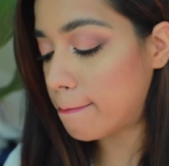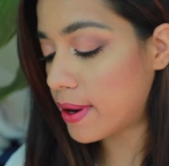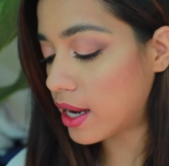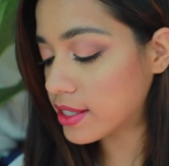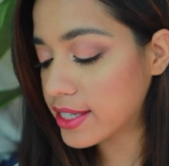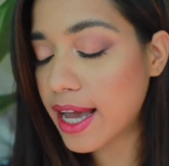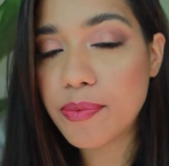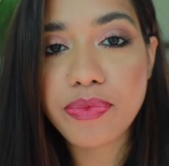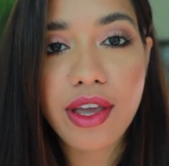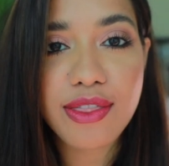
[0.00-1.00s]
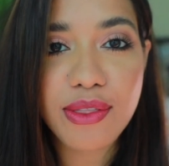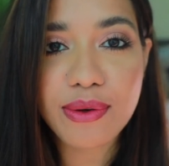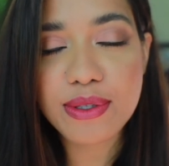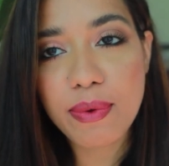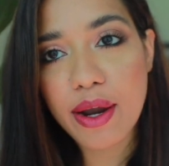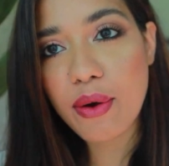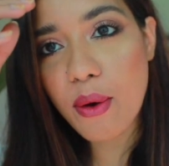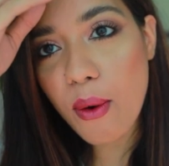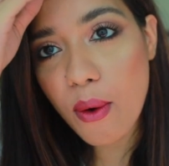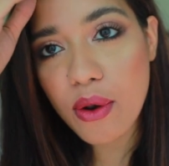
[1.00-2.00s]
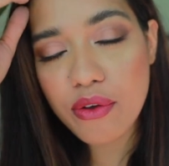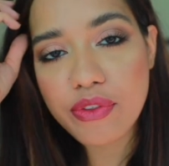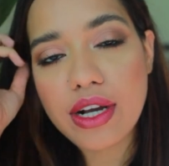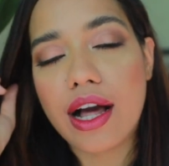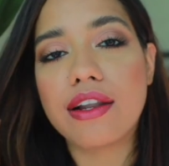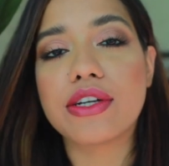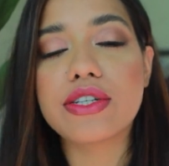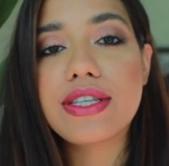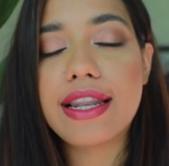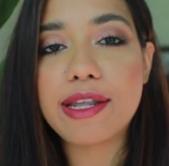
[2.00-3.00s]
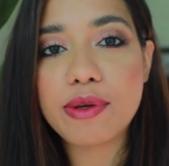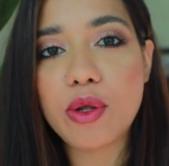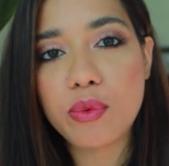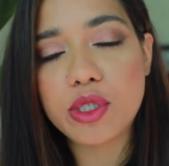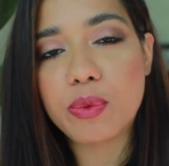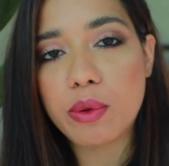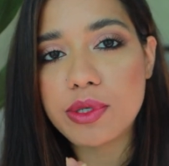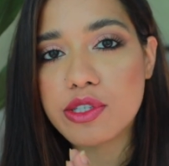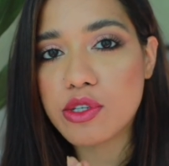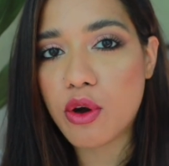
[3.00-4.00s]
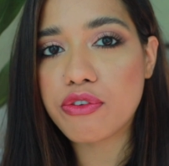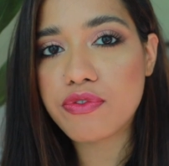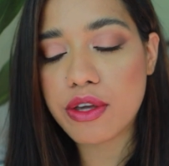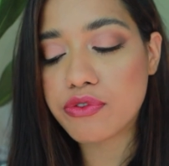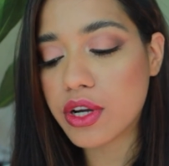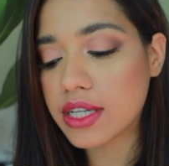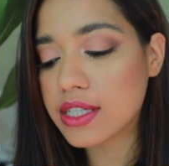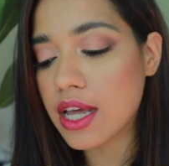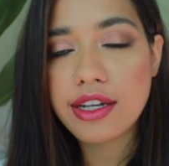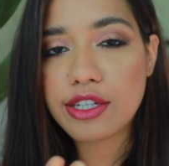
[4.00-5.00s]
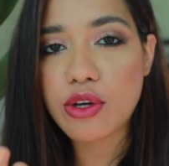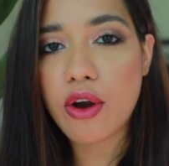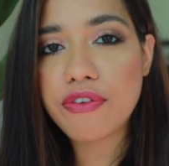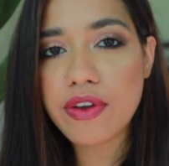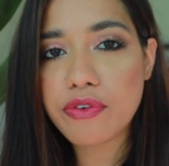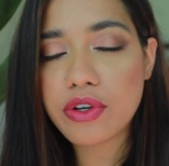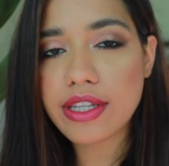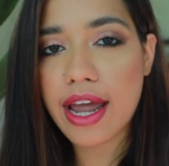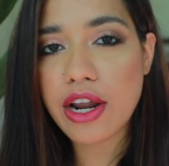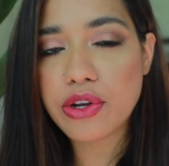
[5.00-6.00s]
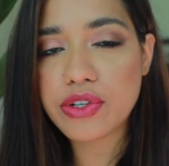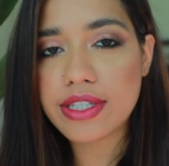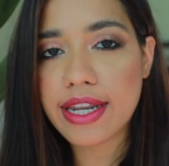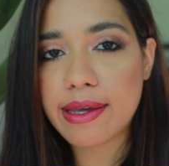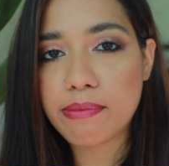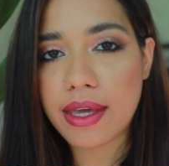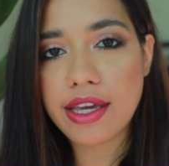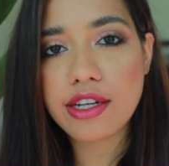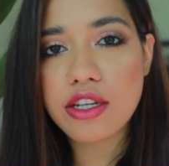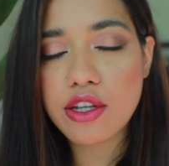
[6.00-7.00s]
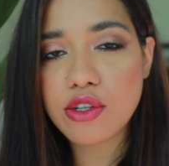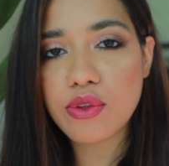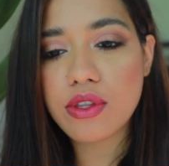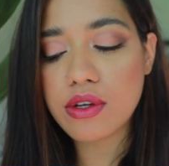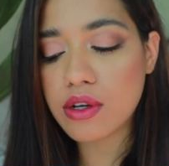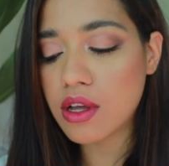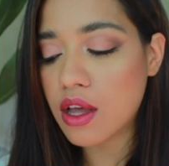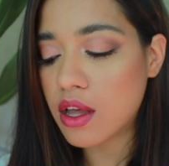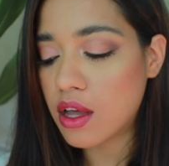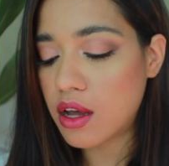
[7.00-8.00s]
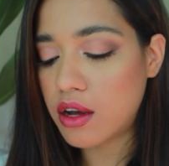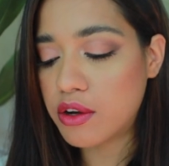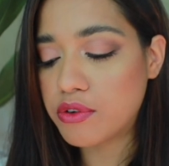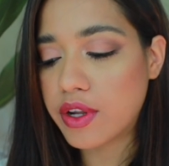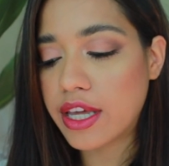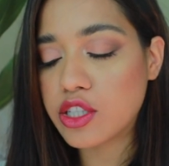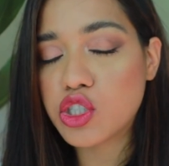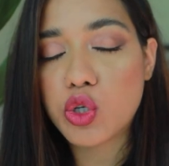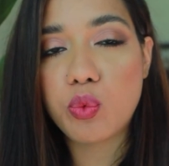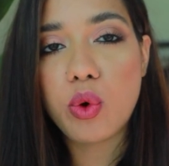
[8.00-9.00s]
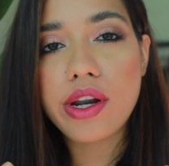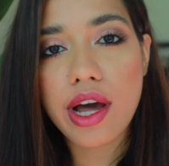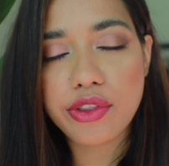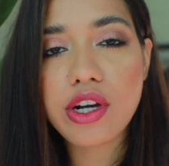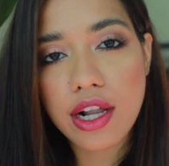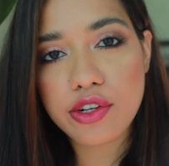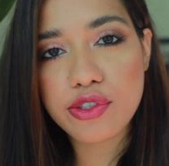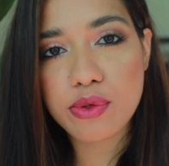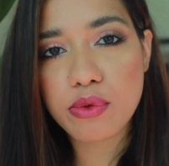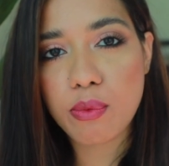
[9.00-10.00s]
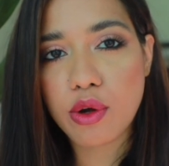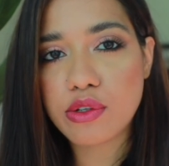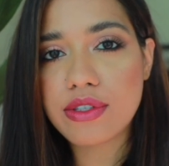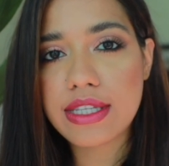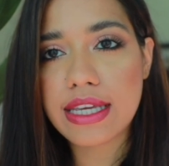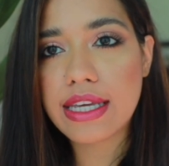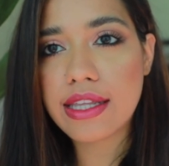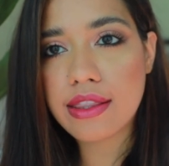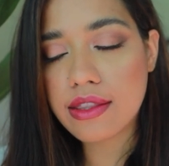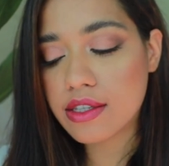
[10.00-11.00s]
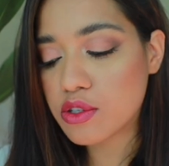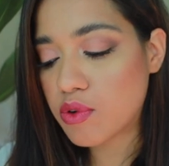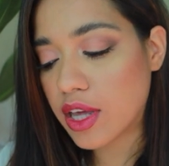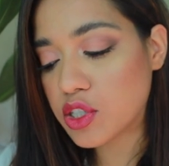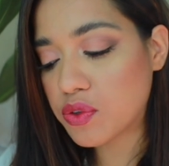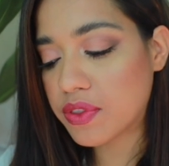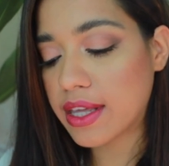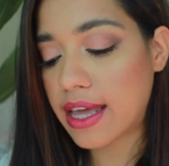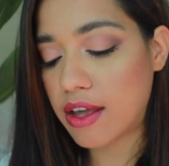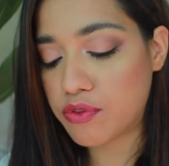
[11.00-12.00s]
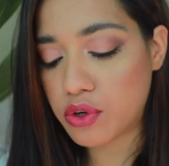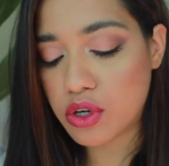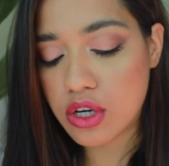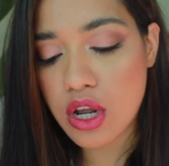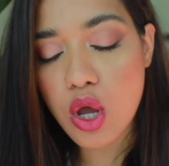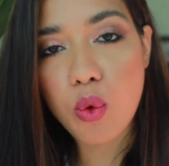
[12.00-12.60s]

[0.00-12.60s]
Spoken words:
But yeah, those were all of the colors. Let me know which one was your favorite. Did your favorite character's name make it to the range? What other colors you would want to see in this range if they ever